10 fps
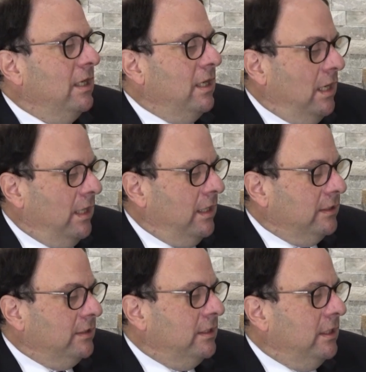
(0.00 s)
Yeah,
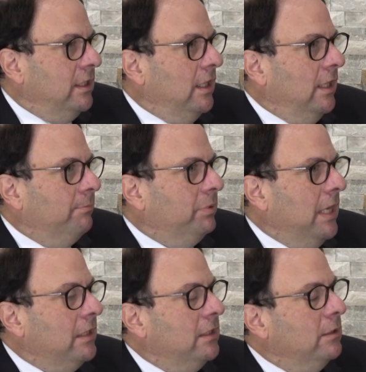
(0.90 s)
that's the
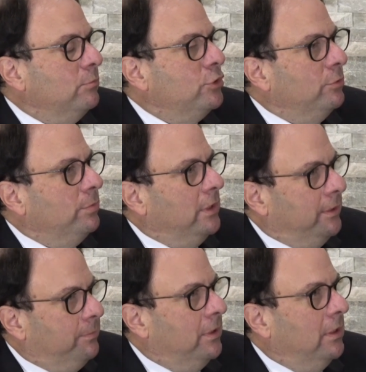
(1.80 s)
Platinum Jubilee
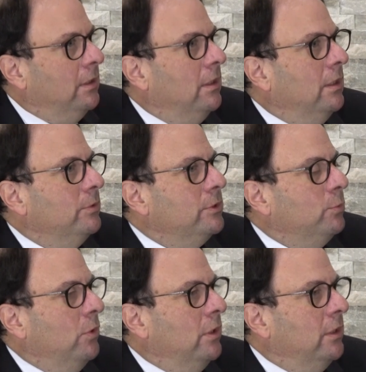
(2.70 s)
pin. I was
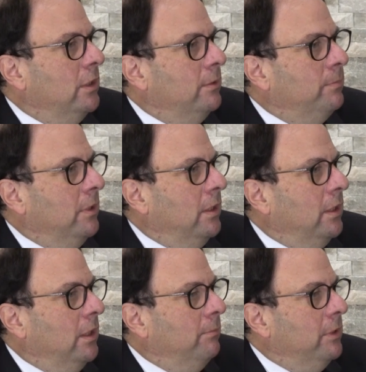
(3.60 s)
awarded it
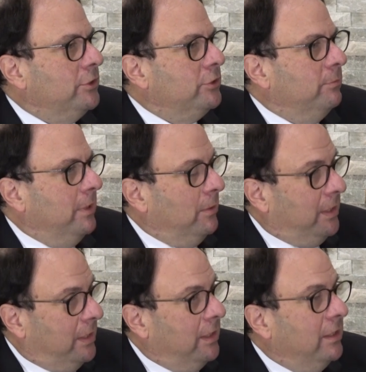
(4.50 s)
by Minister Mary
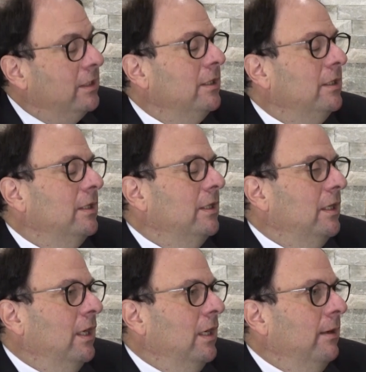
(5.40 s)
Ng.
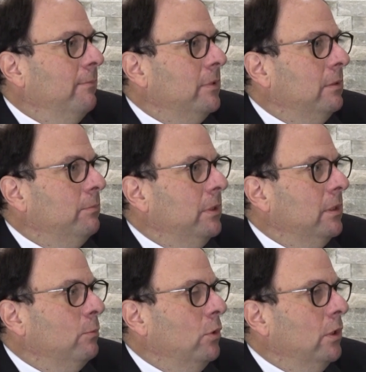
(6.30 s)
They're being
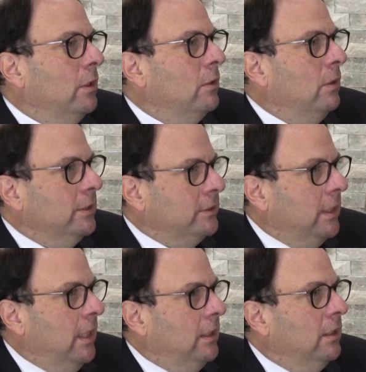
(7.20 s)
awarded across
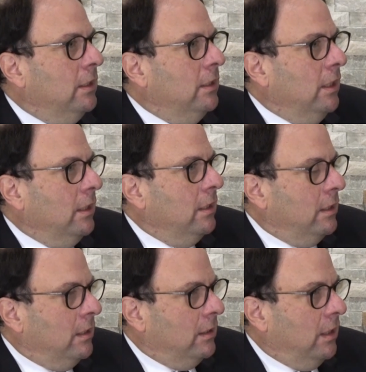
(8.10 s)
Canada, and I
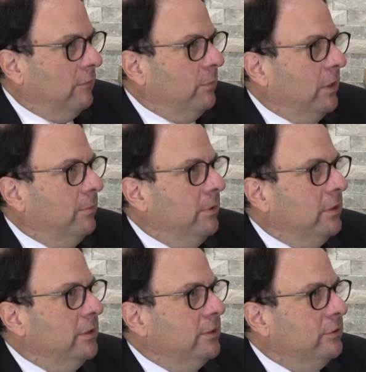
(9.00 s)
got it for my
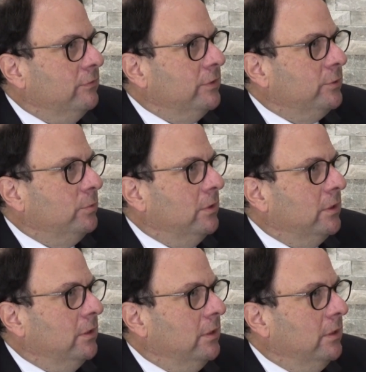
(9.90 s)
community service work
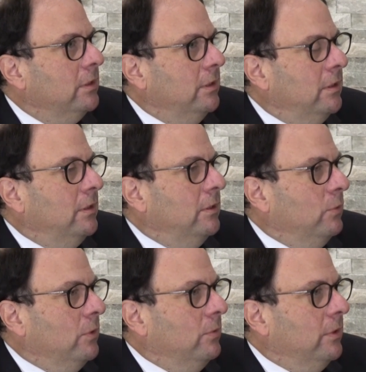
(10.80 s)
and the
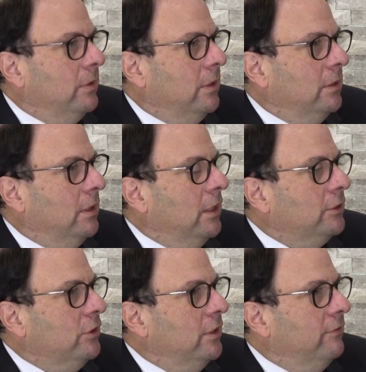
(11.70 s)
work with
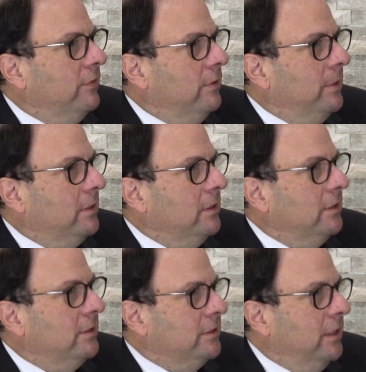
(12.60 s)
intellectually and developmentally
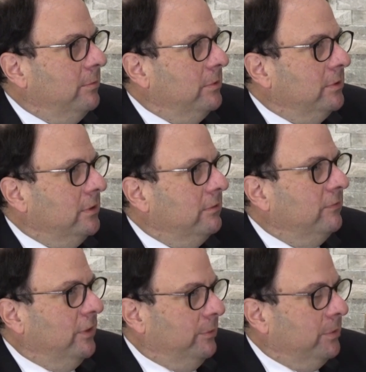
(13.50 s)
disabled, and
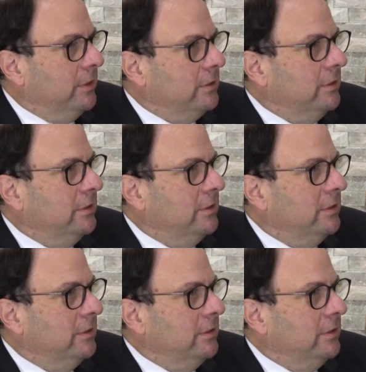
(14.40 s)
very pleased.